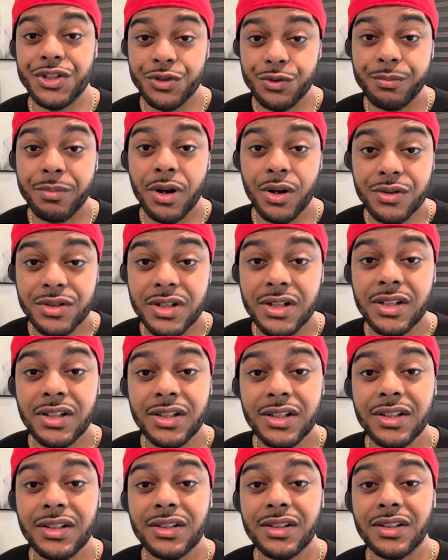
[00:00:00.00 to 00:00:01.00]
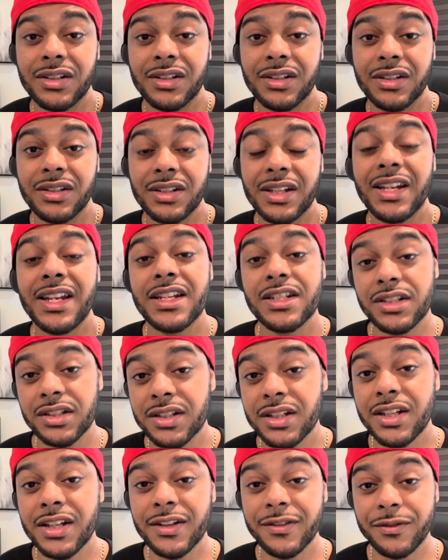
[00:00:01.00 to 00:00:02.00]
you personally, then he's
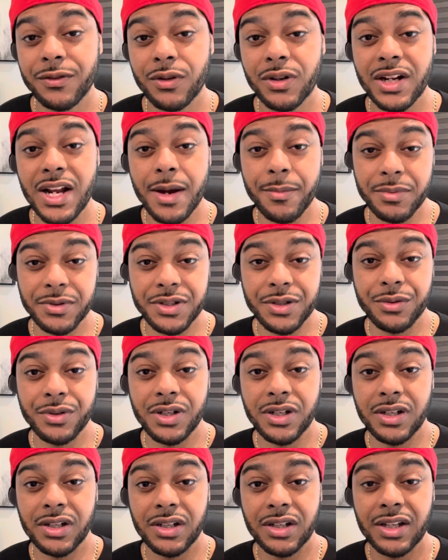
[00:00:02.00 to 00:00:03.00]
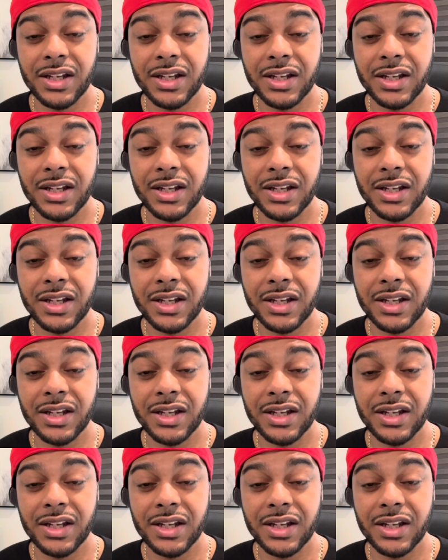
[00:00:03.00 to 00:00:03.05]
looking for an opportunity.